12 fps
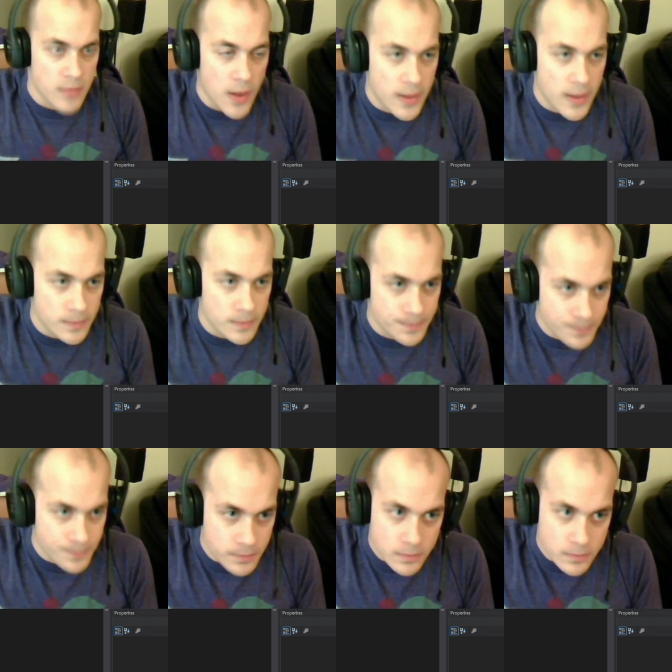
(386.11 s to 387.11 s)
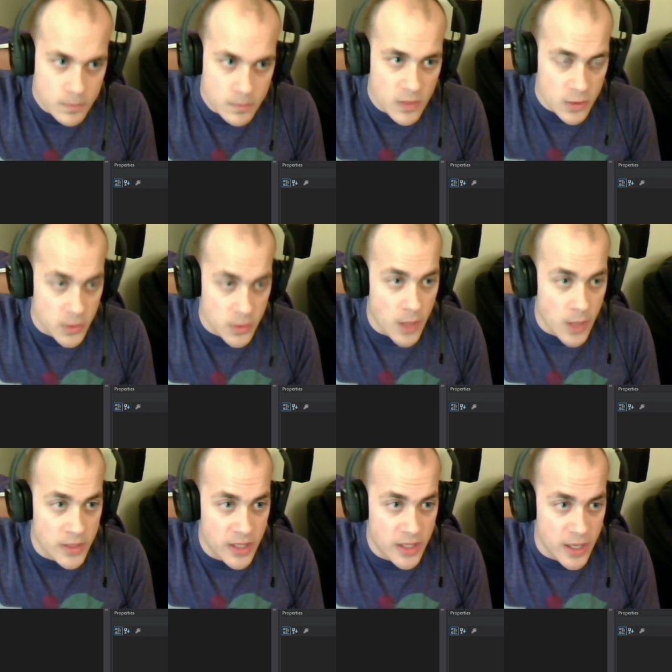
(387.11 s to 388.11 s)
All right, so
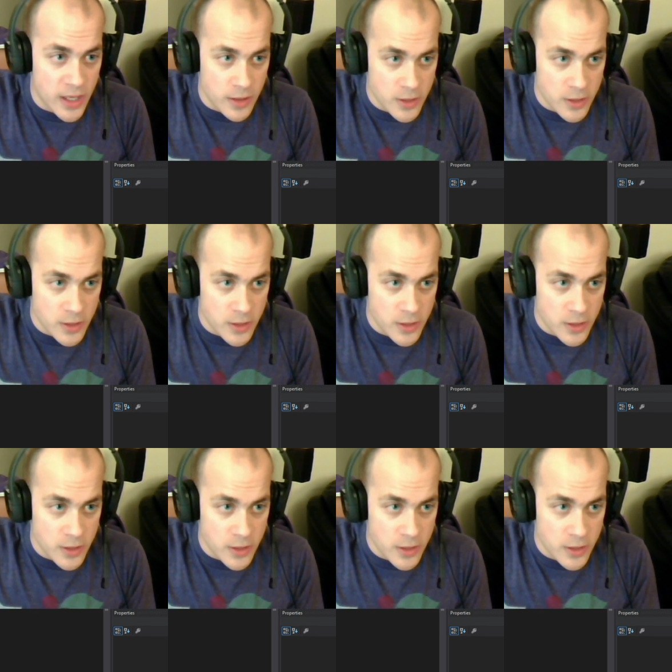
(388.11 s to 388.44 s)
now we did it here.